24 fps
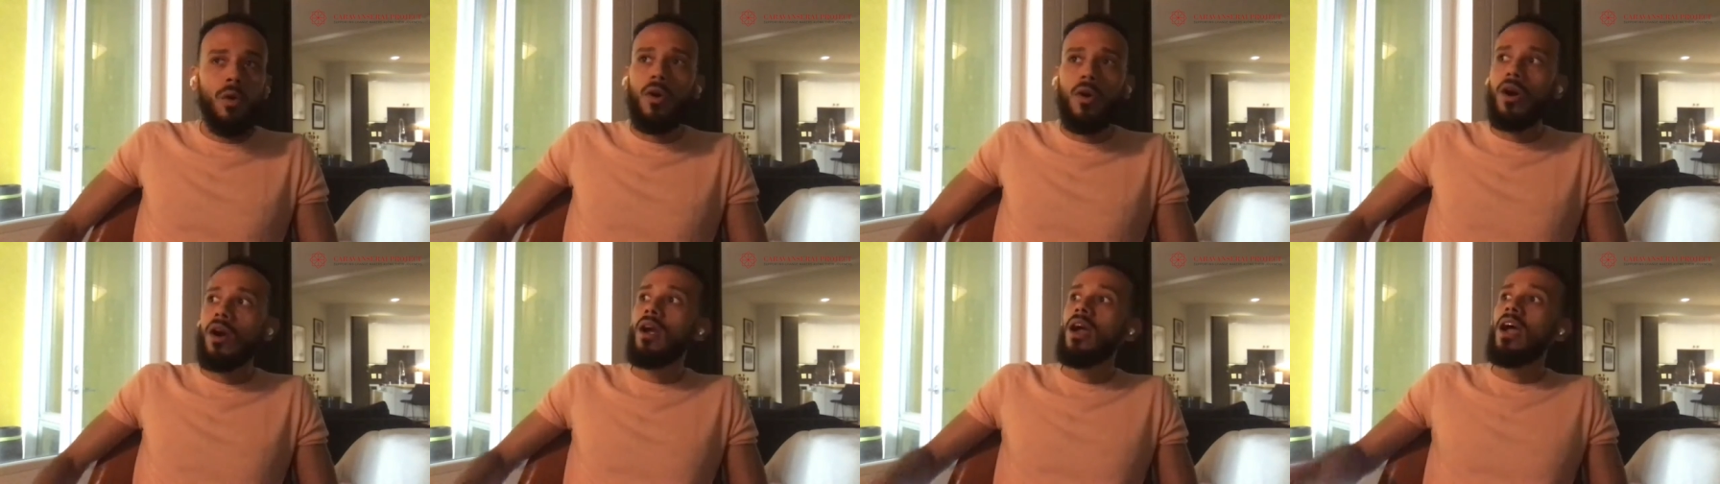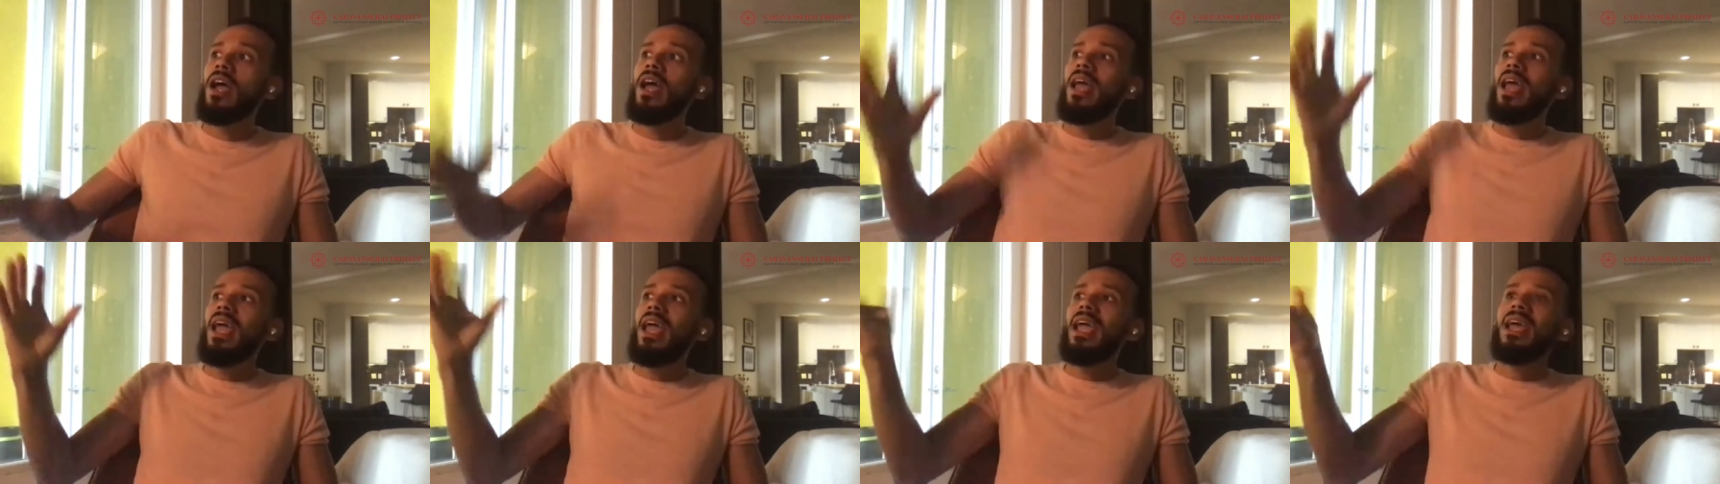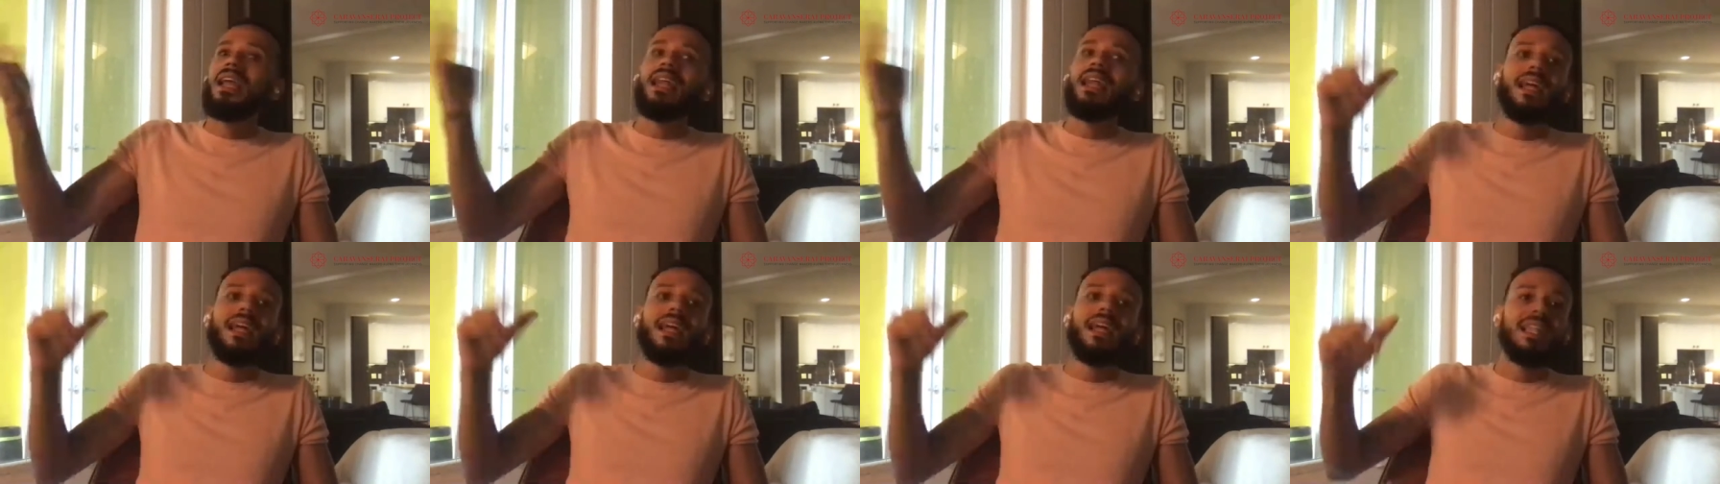or
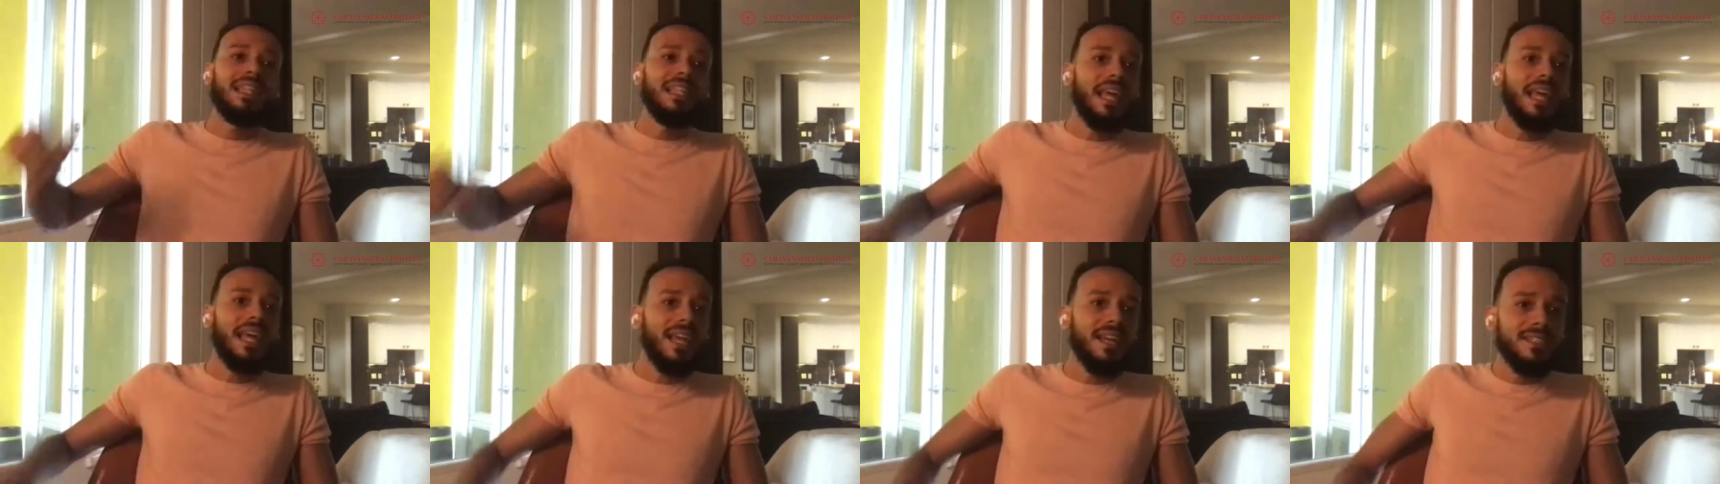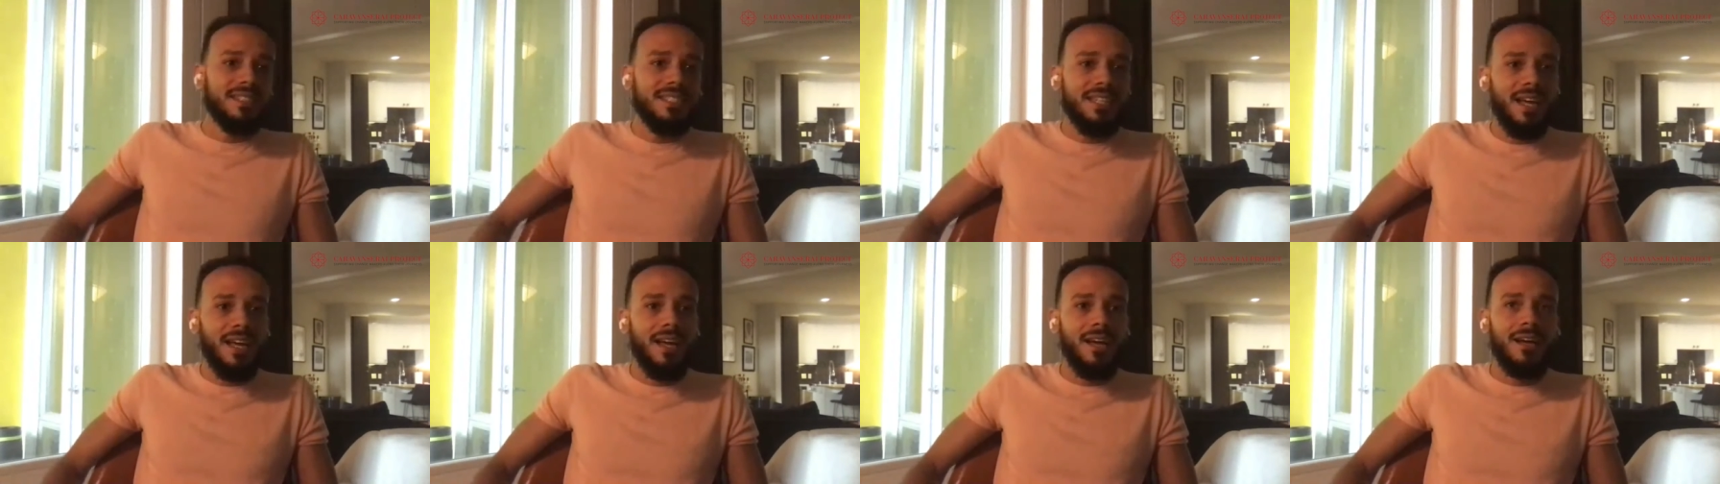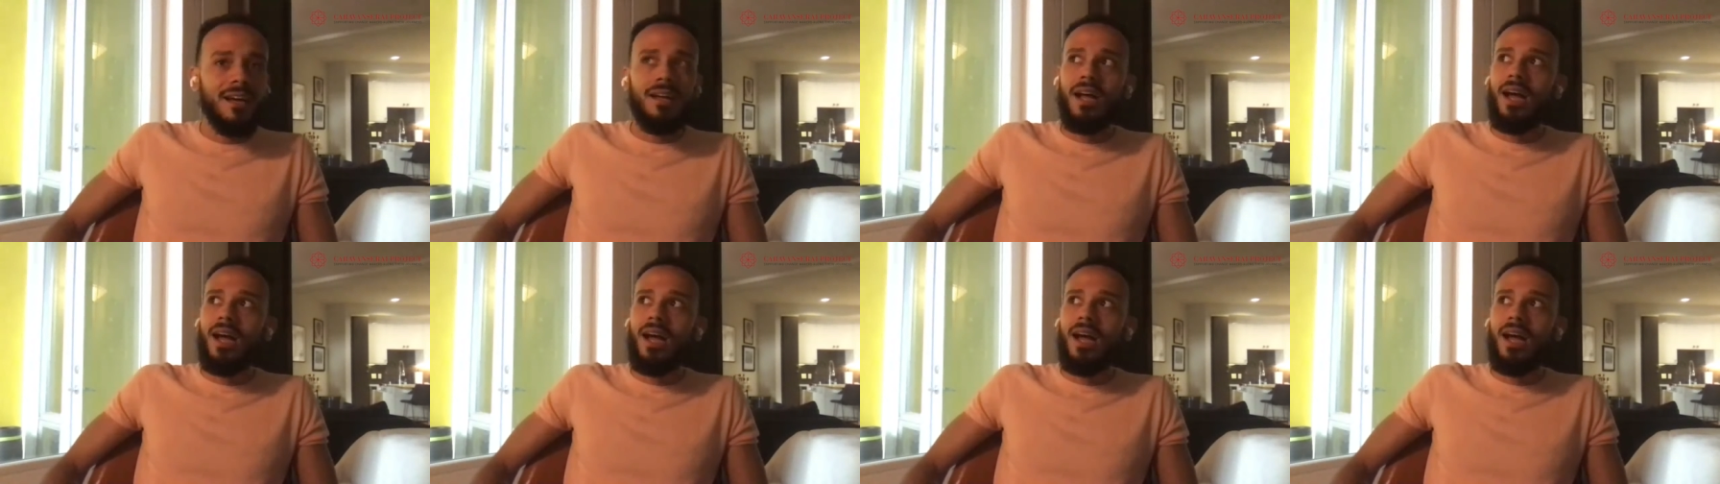Aid Atlanta